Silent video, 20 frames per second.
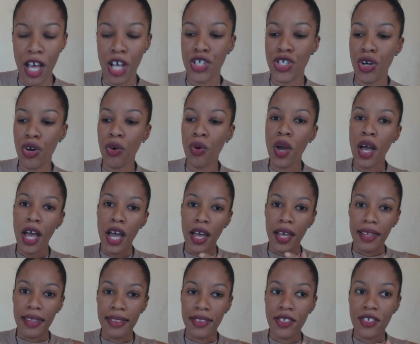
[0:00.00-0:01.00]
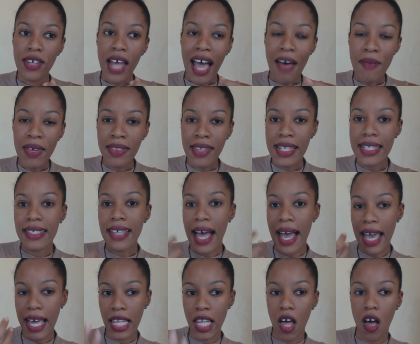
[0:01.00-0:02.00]
So having the
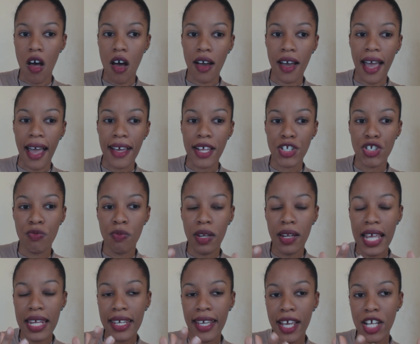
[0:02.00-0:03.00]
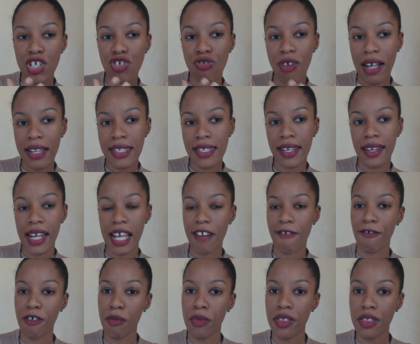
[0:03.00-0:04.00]
dialogue, letting it
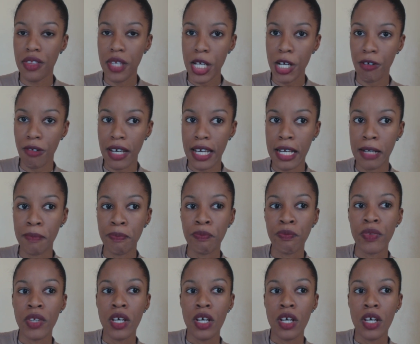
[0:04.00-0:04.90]
translate from theory